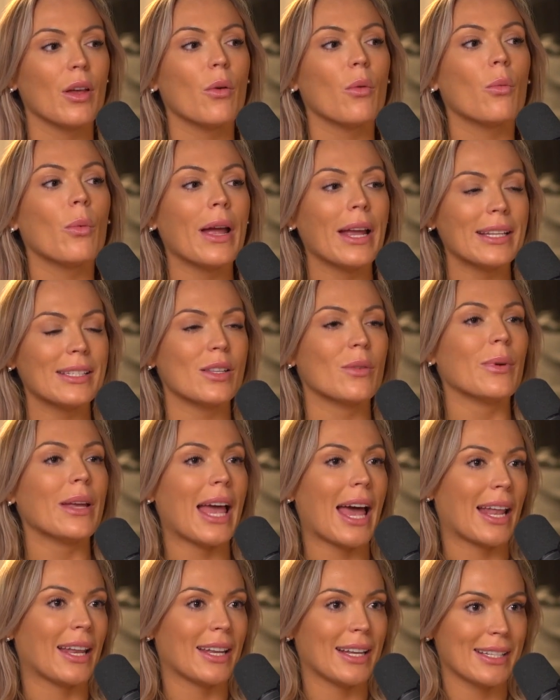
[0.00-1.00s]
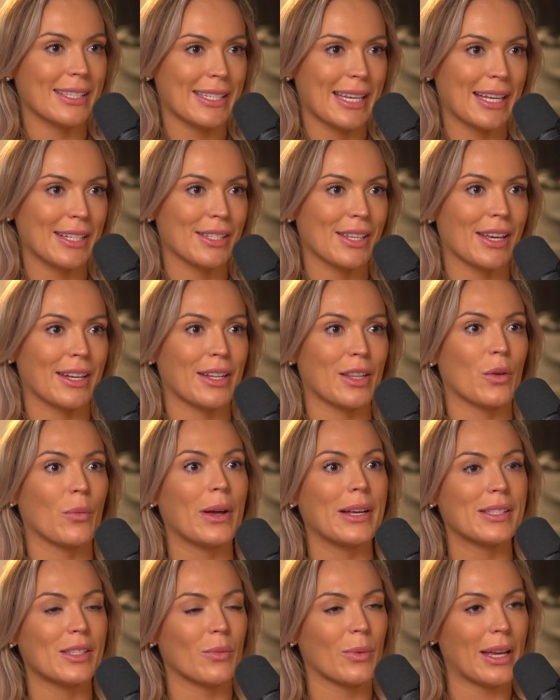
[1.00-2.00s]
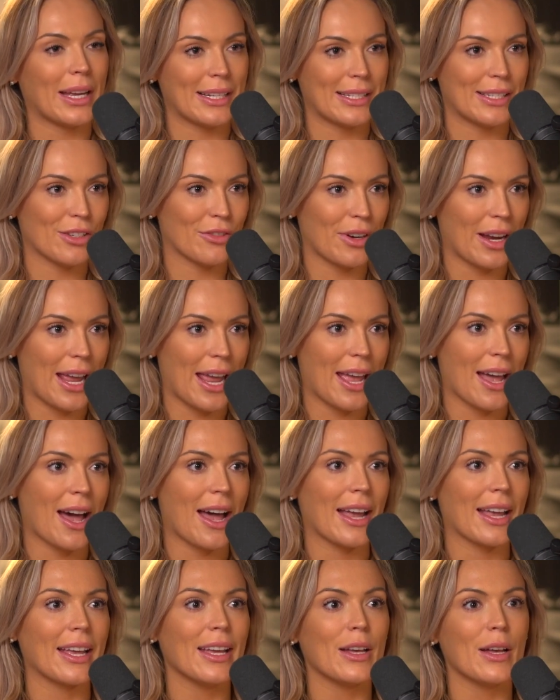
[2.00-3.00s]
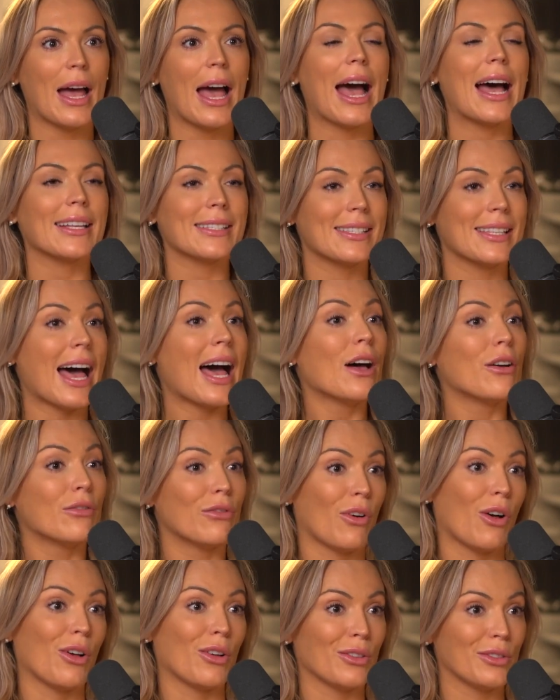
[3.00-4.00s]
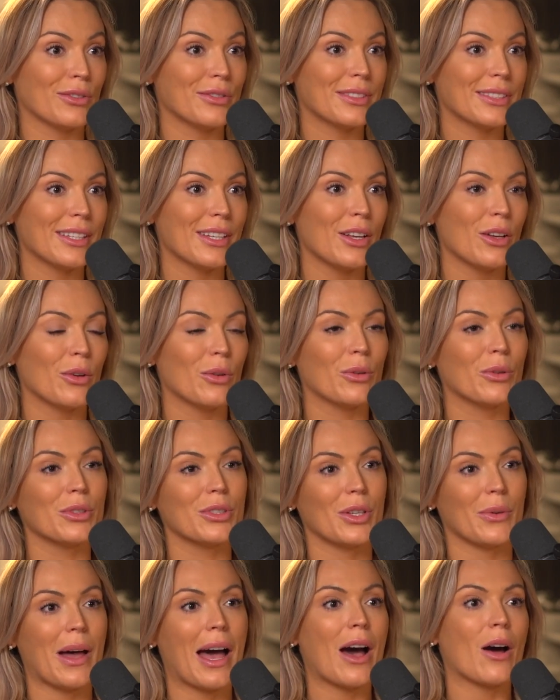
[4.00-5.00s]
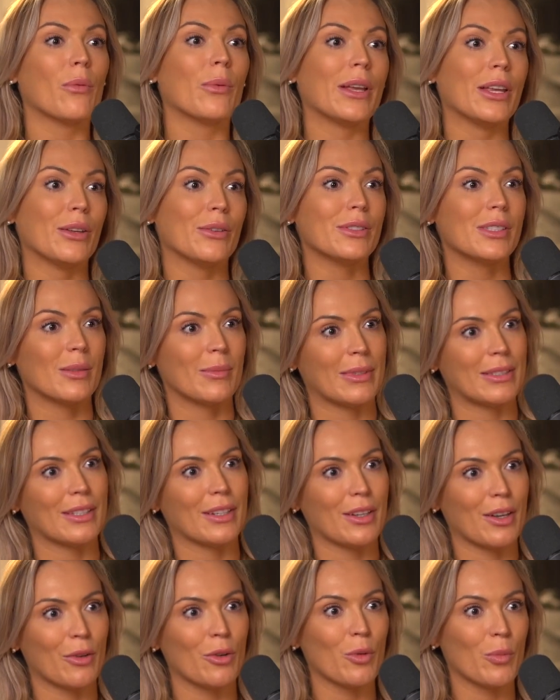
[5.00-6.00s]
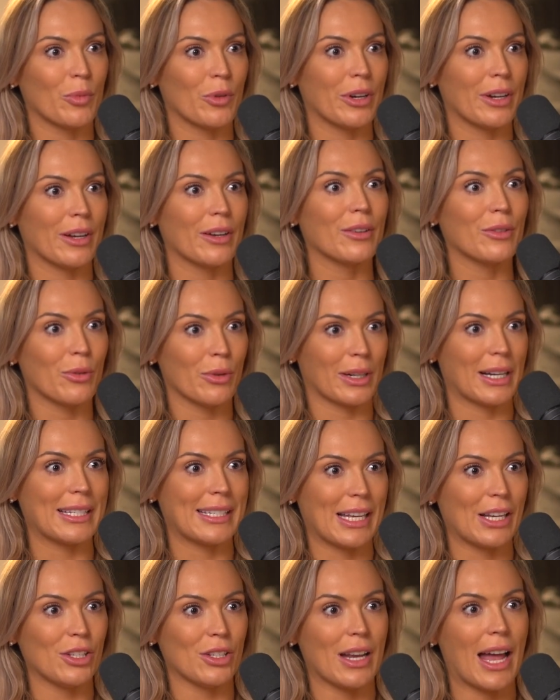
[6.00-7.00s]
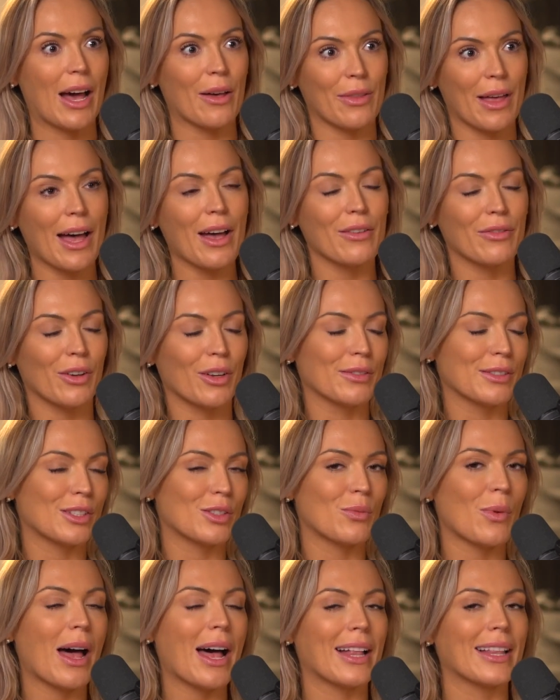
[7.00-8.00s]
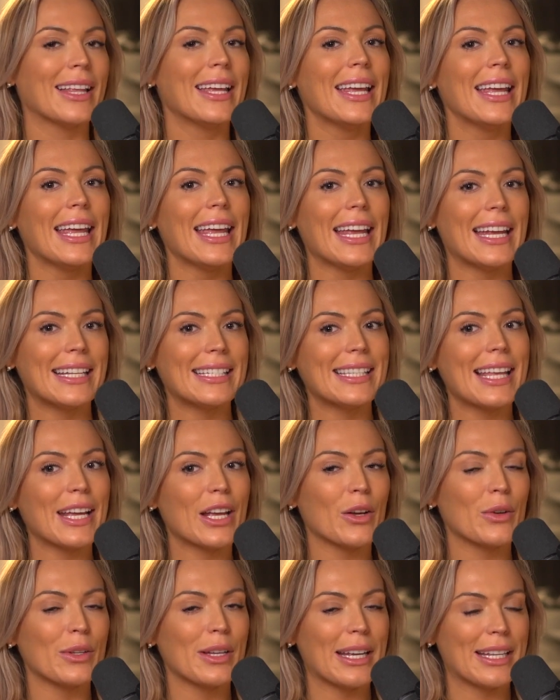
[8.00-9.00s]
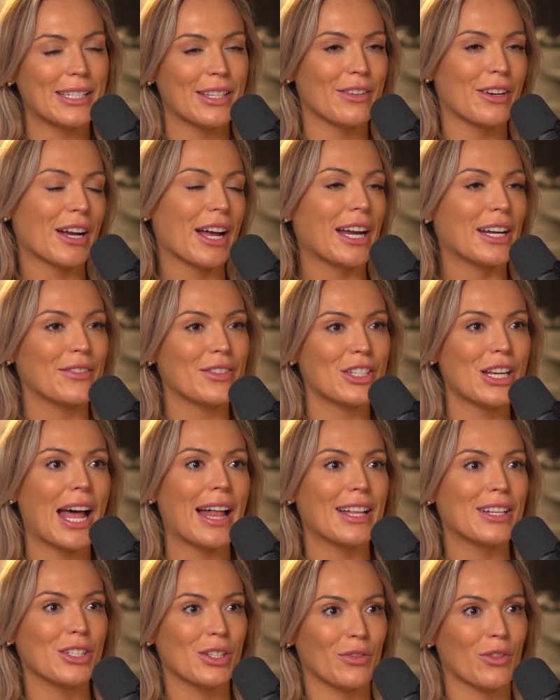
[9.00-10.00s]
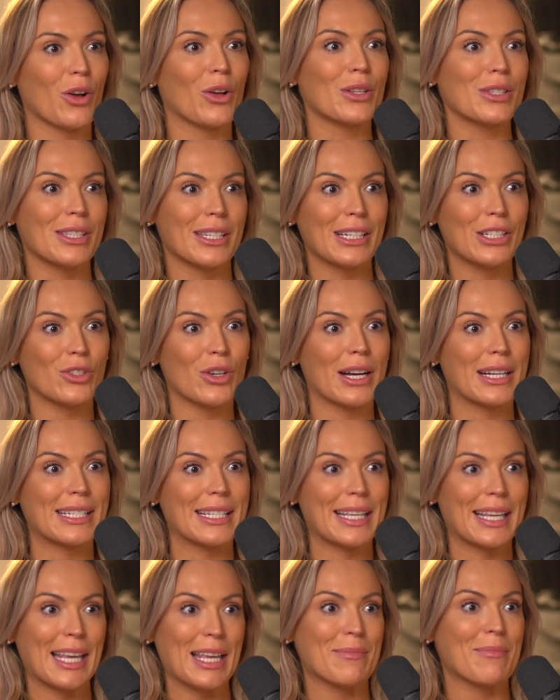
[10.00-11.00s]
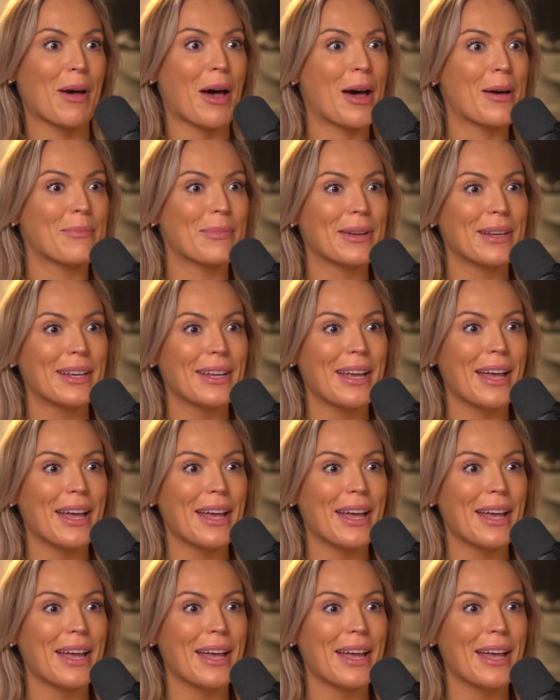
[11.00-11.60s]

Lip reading: ways that we analyze data and the ways that we integrate AI, as that evolves, also how we use them as a corporate organization, how that evolves as well, is there a kind of challenge of constantly trying to keep up